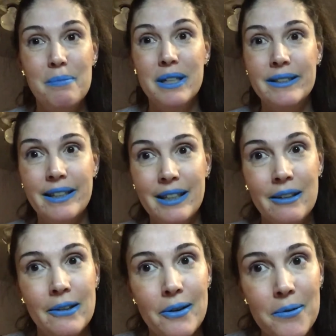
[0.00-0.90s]
Because I got
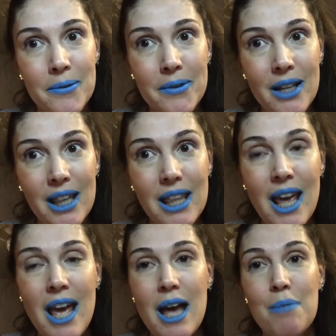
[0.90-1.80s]
it over with
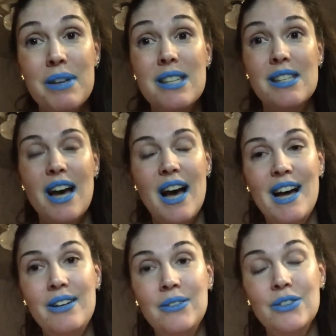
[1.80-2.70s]
and because
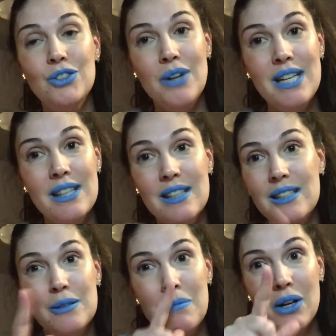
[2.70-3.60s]
I don't sweat the
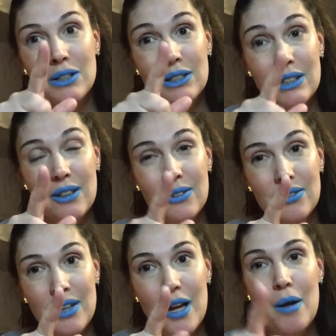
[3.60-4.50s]
small stuff.
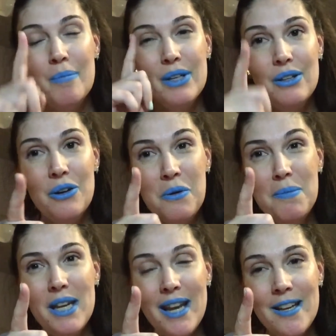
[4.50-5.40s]
But you know it would
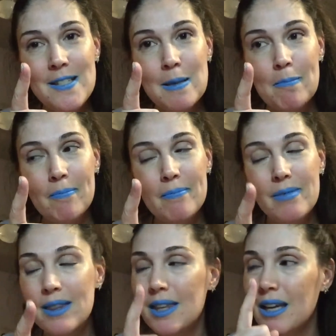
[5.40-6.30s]
be nice?
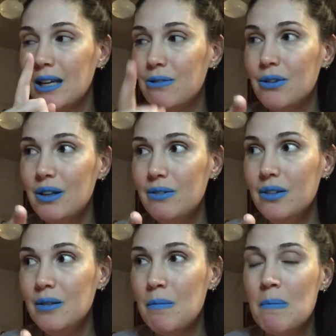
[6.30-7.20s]
If
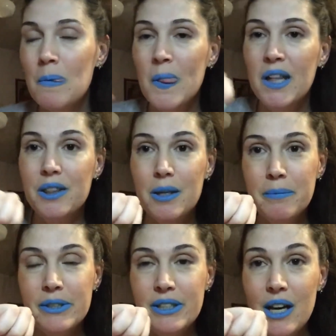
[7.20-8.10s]
whoever
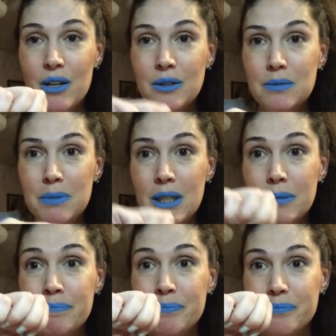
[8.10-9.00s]
thumbs down
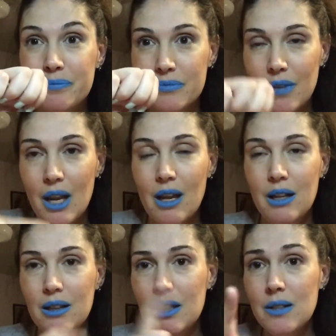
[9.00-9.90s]
me
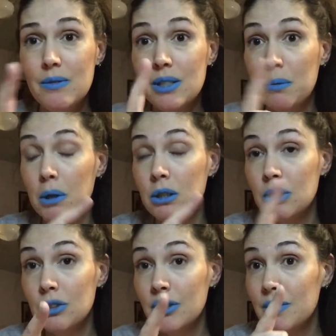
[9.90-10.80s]
leaves some
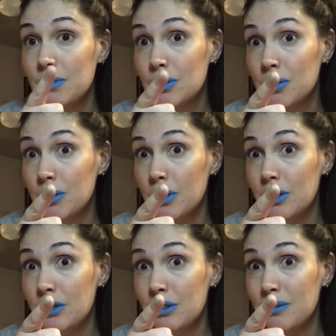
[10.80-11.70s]
constructive
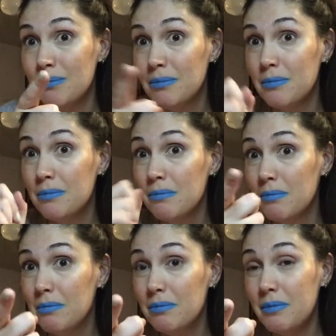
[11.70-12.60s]
criticism.
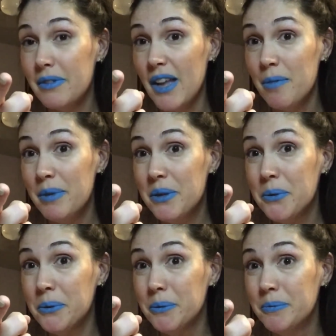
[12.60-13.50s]
That'd be
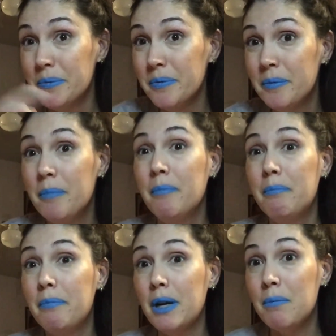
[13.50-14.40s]
cool.
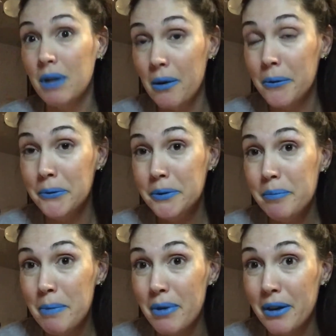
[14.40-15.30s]
But I'm not holding
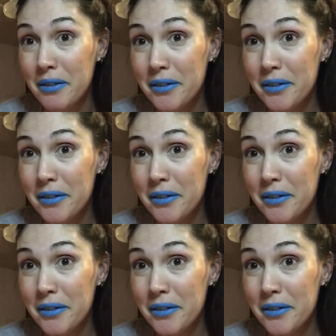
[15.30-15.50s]
my breath.